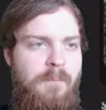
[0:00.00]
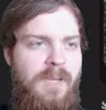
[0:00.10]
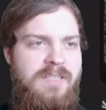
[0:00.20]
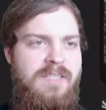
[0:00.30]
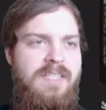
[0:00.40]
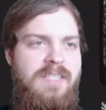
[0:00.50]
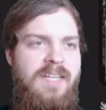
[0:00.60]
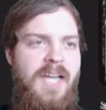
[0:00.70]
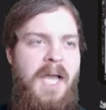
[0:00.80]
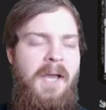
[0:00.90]

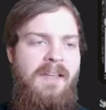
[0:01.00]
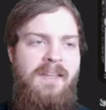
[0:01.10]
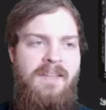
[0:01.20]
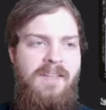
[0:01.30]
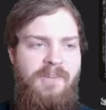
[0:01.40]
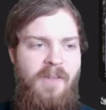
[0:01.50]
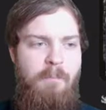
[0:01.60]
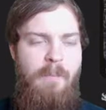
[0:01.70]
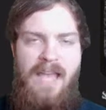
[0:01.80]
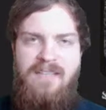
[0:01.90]
basically
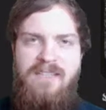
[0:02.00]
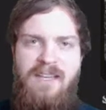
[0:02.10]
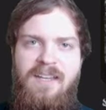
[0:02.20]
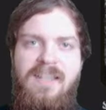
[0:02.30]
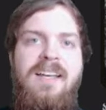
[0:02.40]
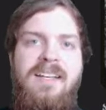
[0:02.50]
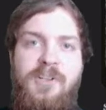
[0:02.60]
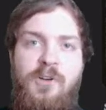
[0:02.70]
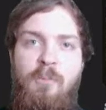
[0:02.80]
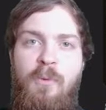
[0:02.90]
amassing
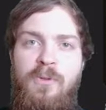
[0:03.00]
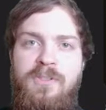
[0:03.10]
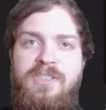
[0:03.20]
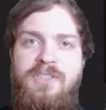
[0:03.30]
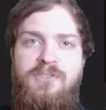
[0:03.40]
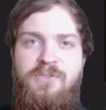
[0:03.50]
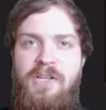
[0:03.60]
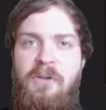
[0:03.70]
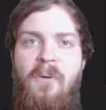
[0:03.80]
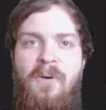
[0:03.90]
Nicol Bolas'
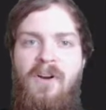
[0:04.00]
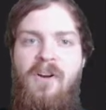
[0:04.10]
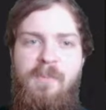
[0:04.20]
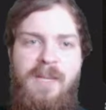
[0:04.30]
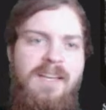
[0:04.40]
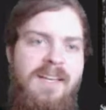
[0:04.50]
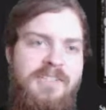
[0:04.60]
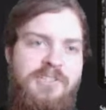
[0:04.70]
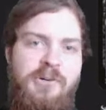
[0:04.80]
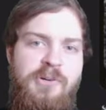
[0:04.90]
Dreadhorde army.
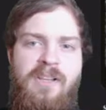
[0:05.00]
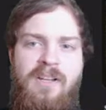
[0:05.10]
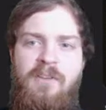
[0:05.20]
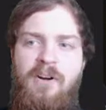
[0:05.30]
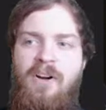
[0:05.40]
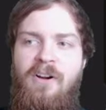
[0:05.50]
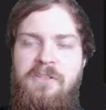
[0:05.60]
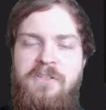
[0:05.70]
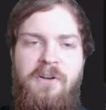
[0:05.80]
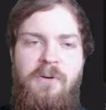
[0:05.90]
So a lot of our
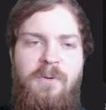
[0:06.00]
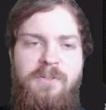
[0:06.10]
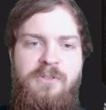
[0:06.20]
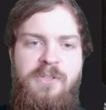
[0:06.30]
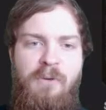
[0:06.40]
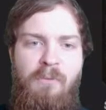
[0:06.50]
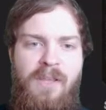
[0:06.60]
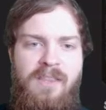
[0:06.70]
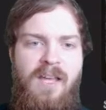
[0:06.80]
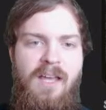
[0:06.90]
cards are going to deal
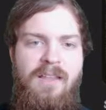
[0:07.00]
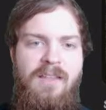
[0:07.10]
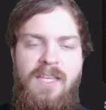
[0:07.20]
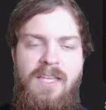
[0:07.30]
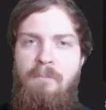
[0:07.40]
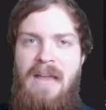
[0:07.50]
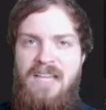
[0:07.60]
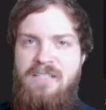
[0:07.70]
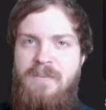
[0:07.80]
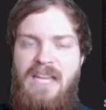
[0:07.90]
with the
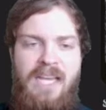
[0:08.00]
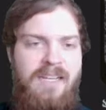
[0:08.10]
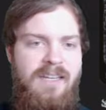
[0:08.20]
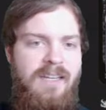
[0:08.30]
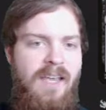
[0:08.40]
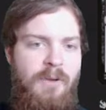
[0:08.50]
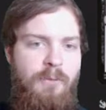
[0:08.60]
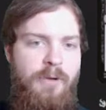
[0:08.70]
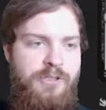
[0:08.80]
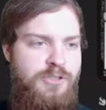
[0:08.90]
amass mechanic,
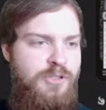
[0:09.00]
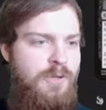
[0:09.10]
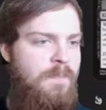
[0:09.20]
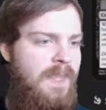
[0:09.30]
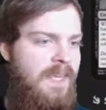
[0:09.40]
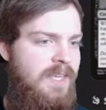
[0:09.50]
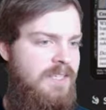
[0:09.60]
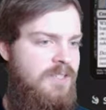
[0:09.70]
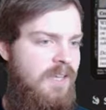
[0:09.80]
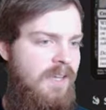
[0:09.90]
which
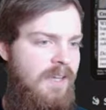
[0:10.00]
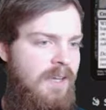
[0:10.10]
is